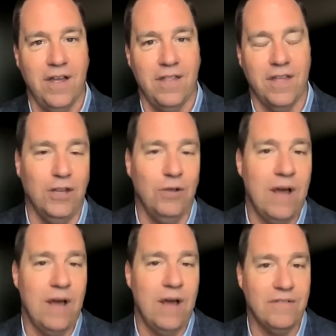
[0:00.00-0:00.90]
that you
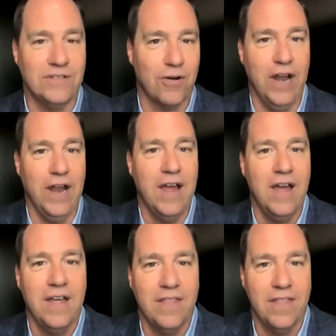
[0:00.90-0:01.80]
have a story
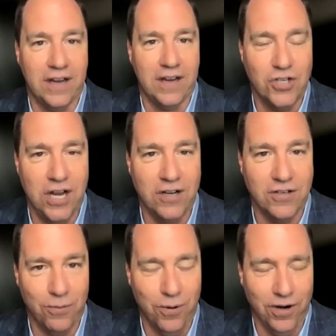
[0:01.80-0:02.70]
that can
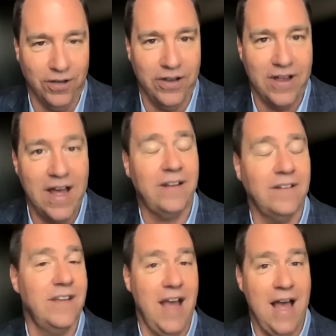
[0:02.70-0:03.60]
change the world, I
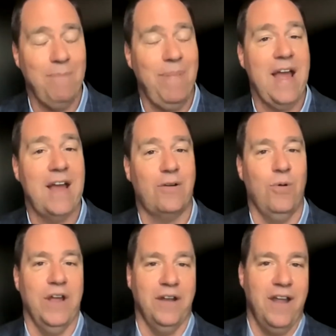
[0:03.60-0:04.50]
could say, I'm Pat
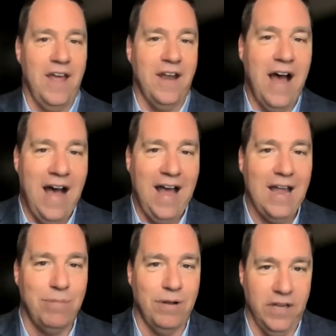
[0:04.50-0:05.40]
Quinn, and
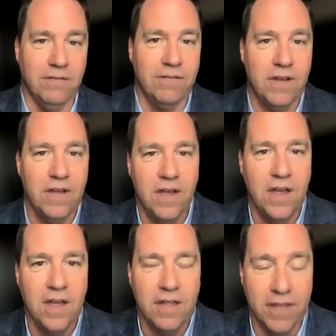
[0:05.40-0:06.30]
I believe
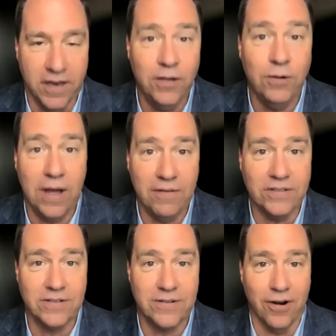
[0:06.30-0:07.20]
that you have a
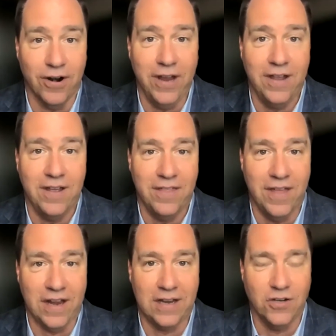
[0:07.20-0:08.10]
story
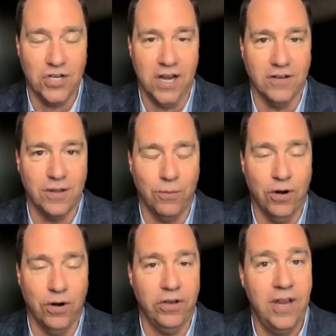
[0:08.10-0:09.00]
that can change the
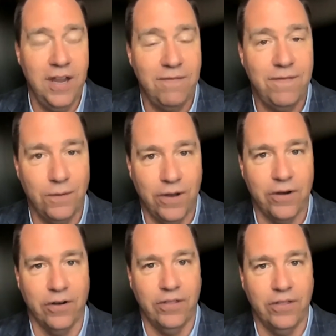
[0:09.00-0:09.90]
world if you
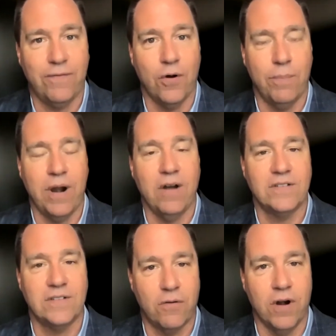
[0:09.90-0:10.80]
learn the 4-part
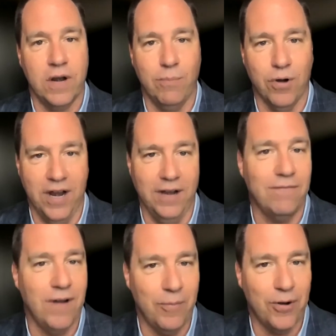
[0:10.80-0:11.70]
story brain
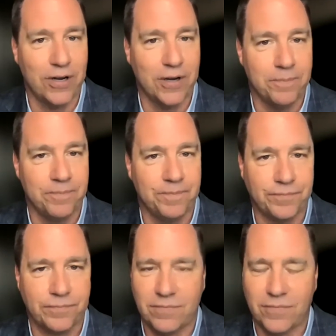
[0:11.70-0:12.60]
framework.
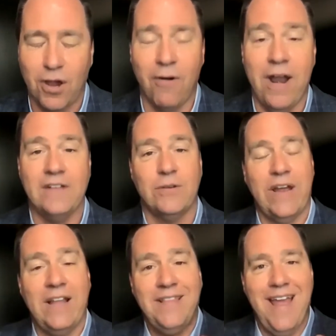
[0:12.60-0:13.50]
All right, so we
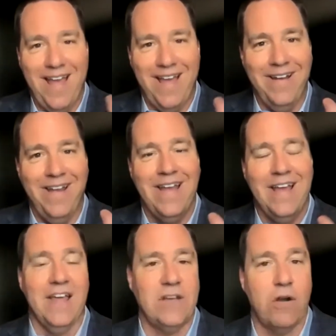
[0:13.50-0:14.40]
got the head.
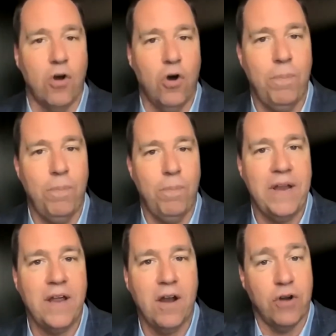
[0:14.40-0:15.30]
That's our
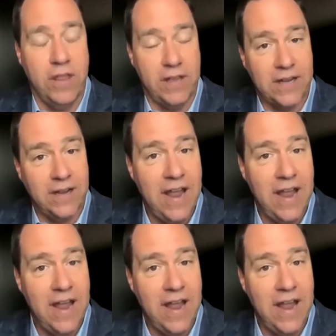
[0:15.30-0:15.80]
opening heart story that